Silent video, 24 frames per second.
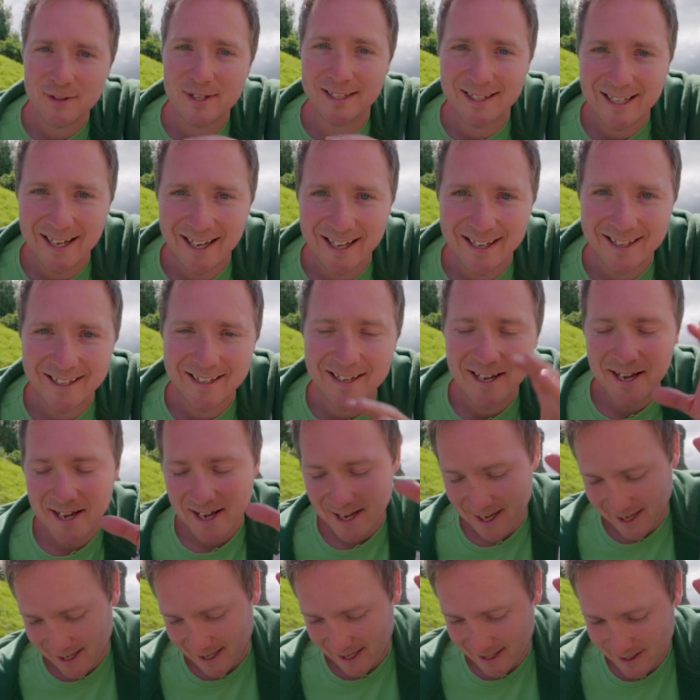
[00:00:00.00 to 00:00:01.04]
Today
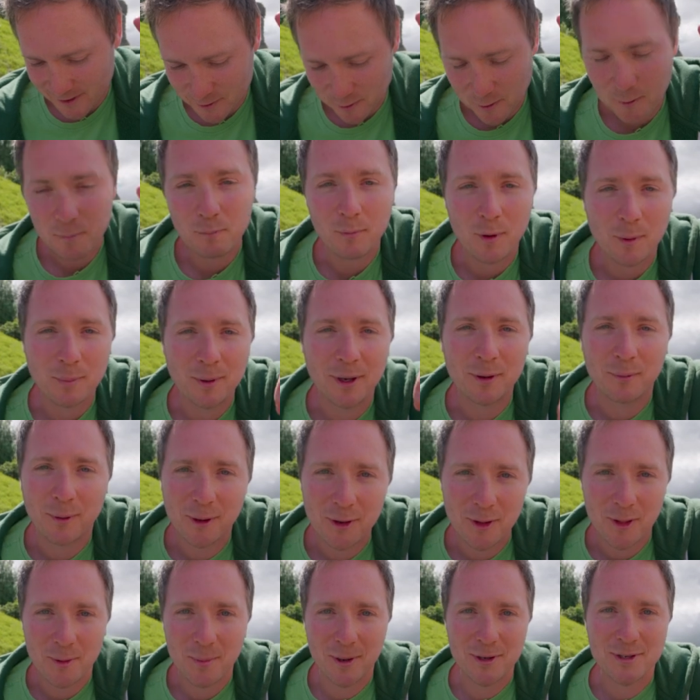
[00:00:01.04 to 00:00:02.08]
is probably
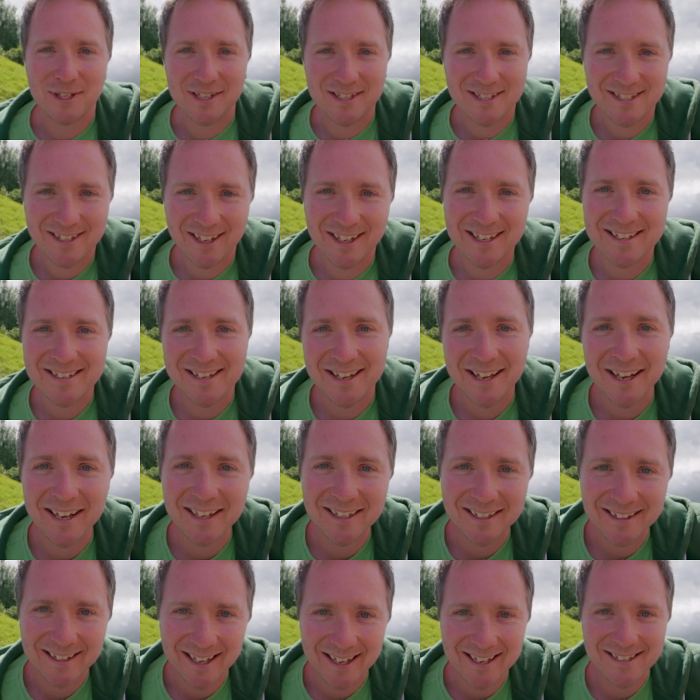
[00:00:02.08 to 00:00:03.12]
one of the most
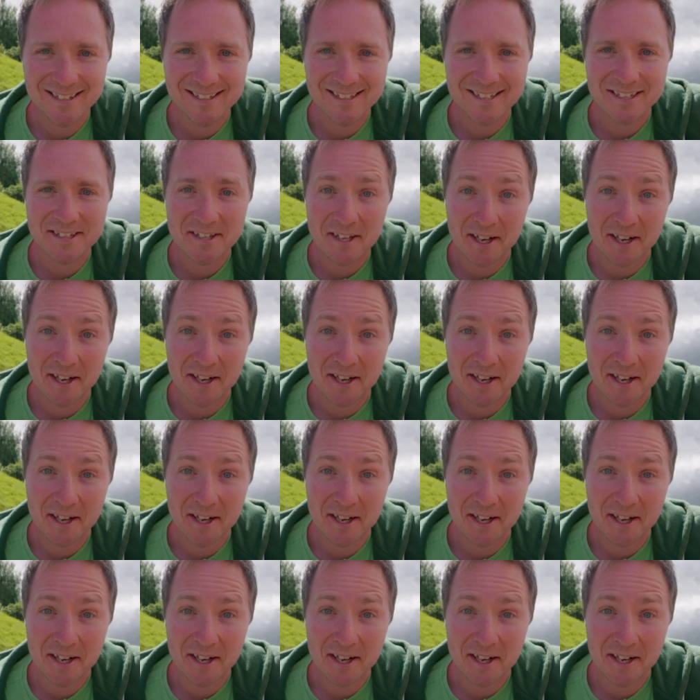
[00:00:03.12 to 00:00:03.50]
exciting days